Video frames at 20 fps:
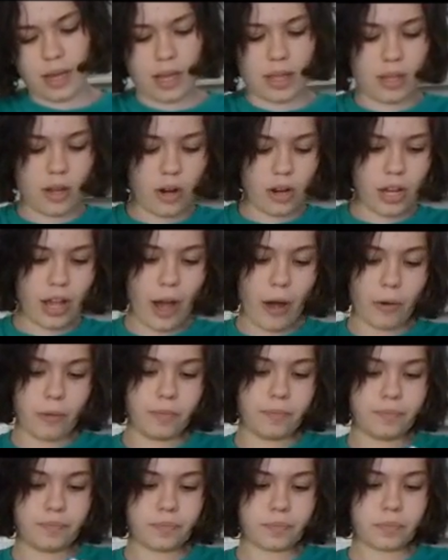And there you go.
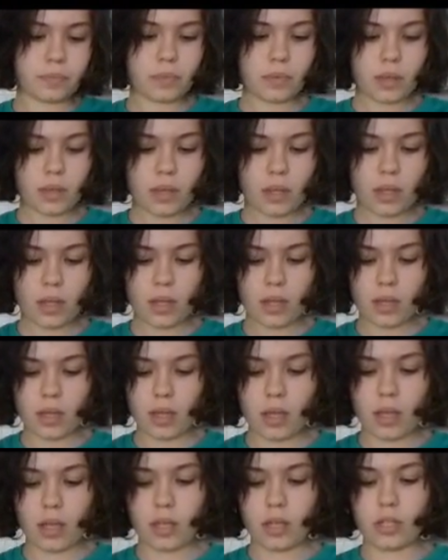
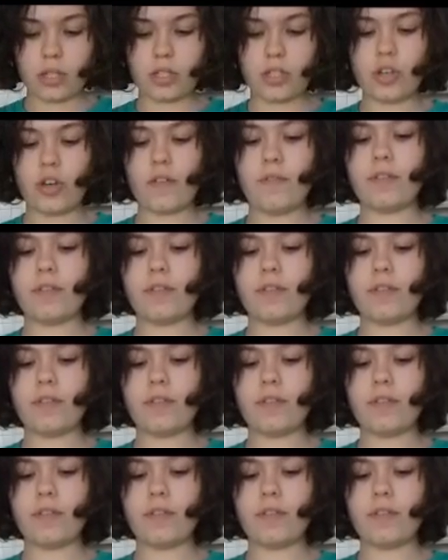So you